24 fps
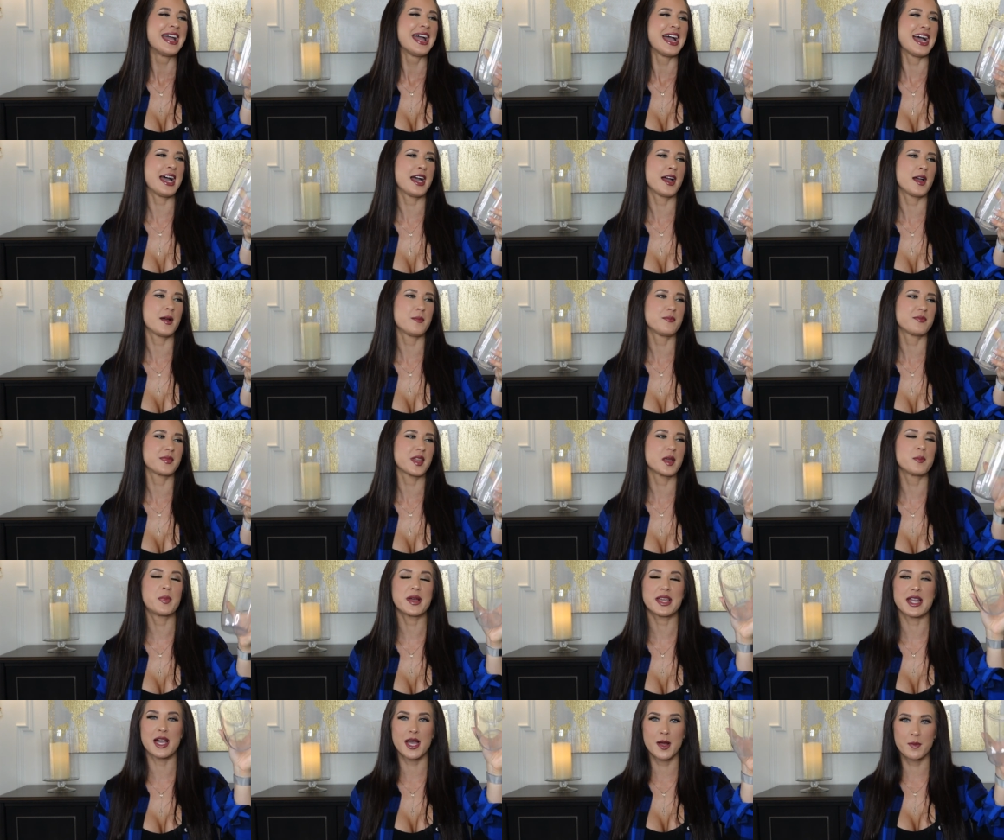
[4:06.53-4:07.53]
Um,
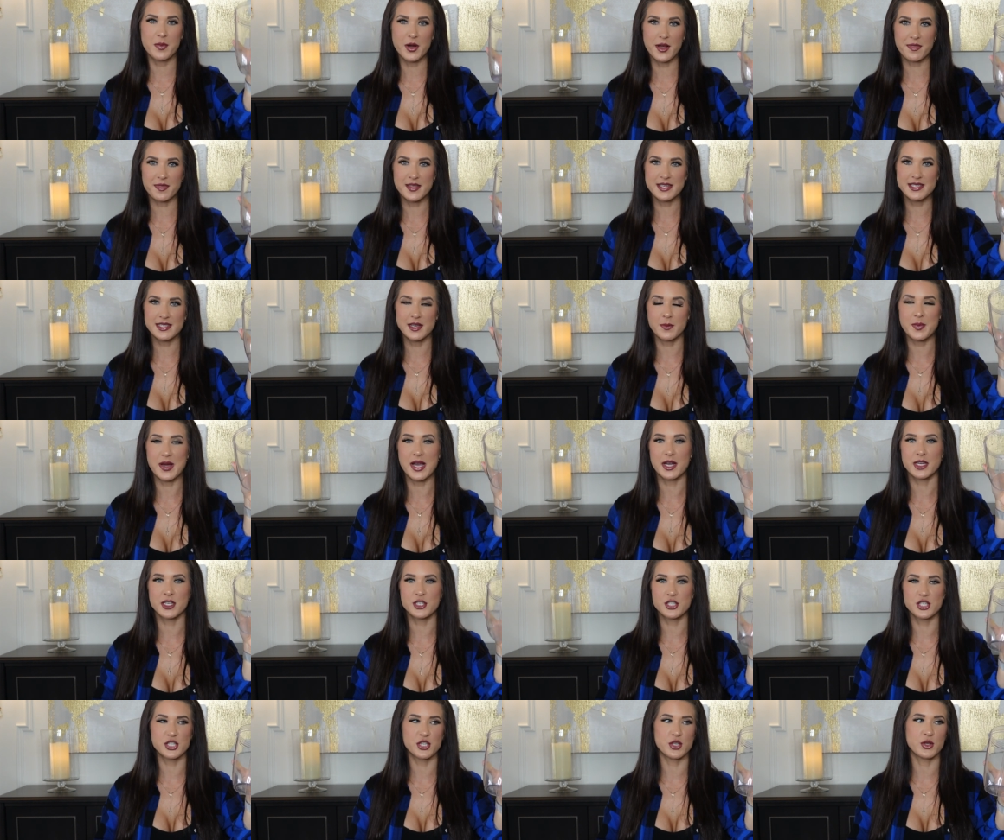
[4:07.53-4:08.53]
but yeah, I bought these in a pack
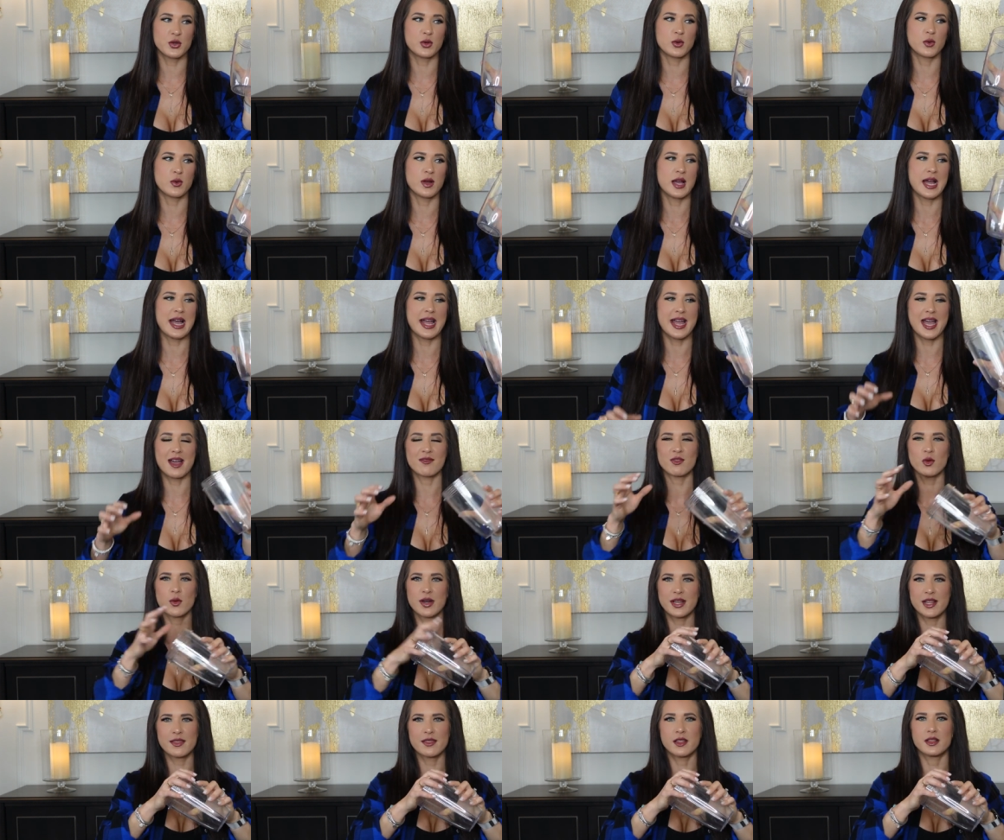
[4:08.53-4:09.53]
of two. I have
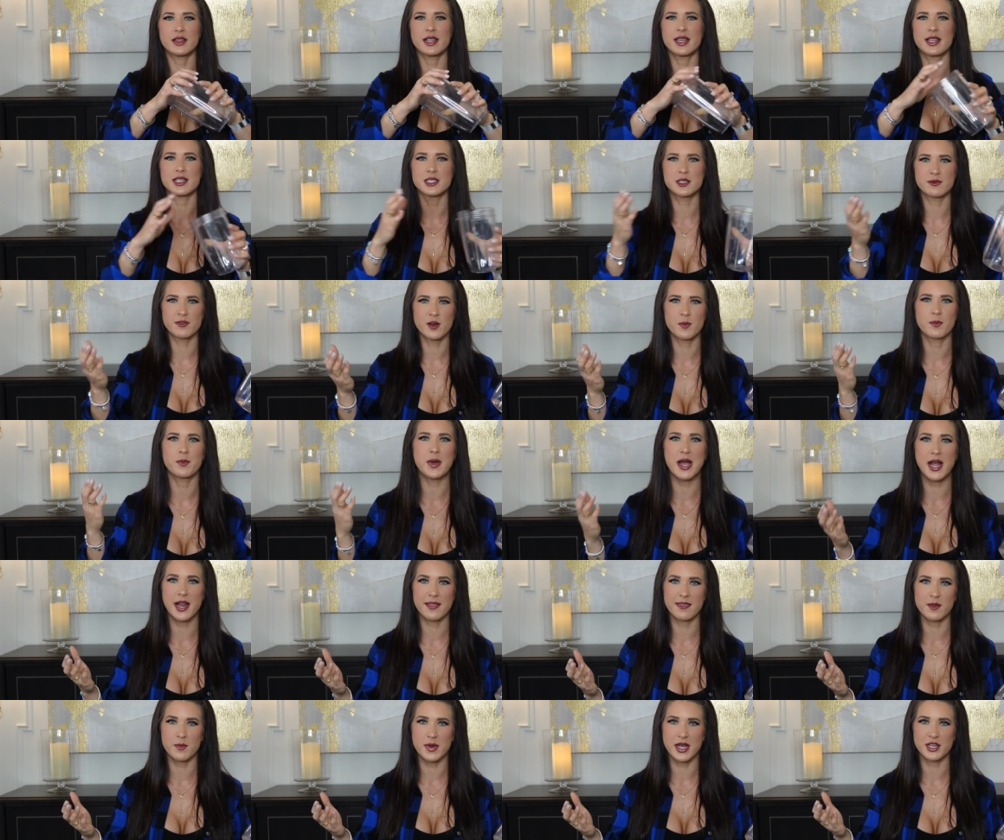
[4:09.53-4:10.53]
already the lids from
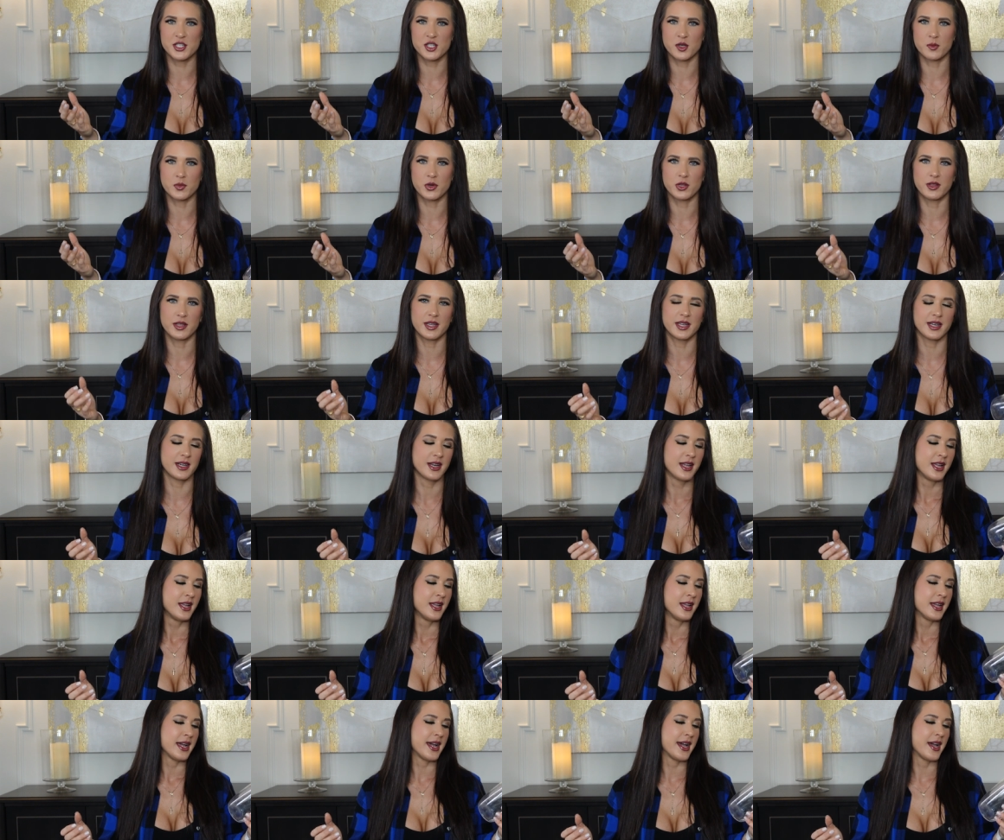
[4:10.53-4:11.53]
buying the Magic Bullet.
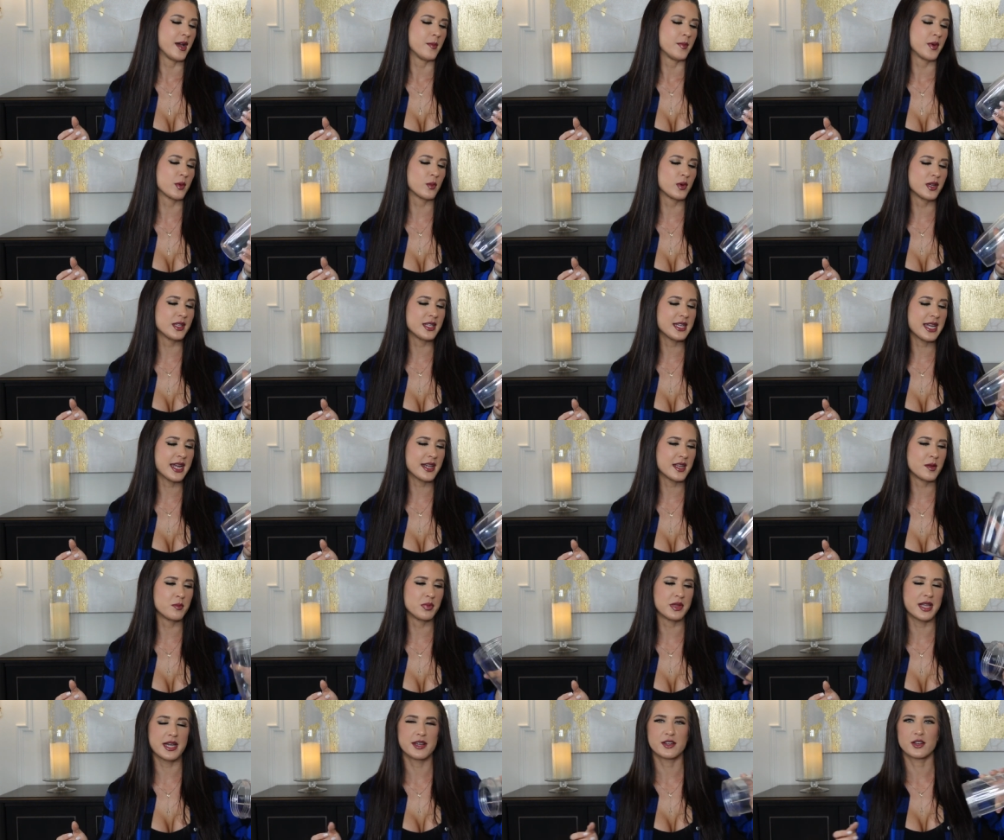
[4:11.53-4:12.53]
Um, but really
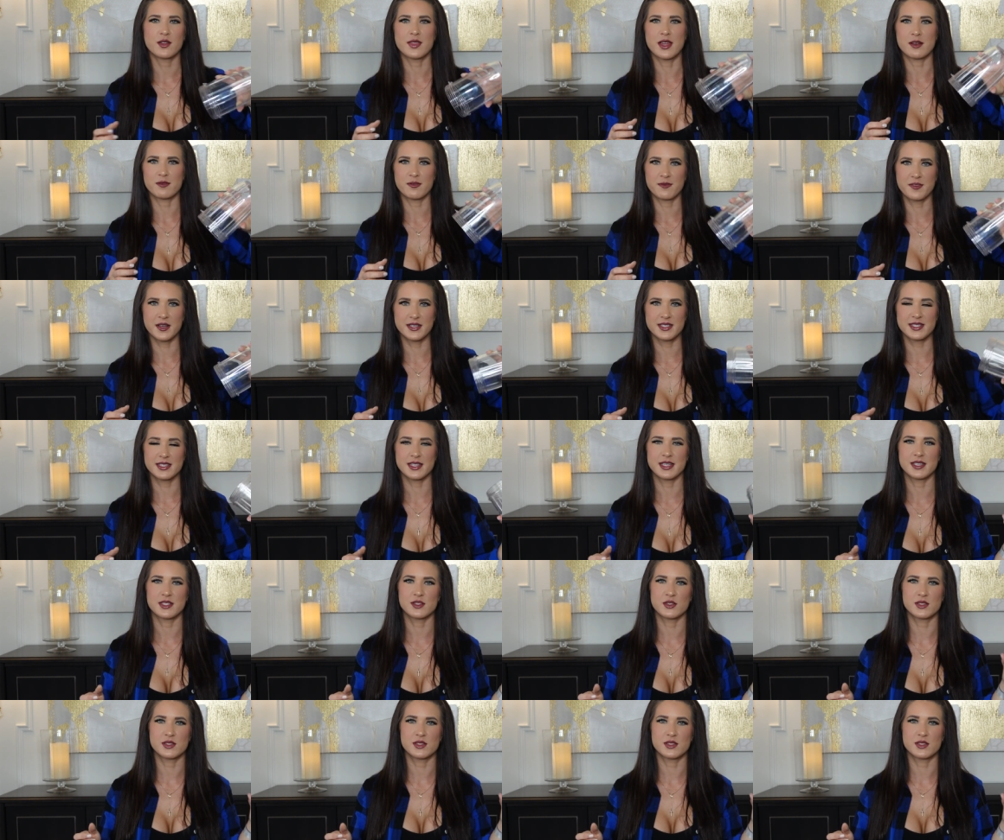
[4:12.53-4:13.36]
any blender that fits this.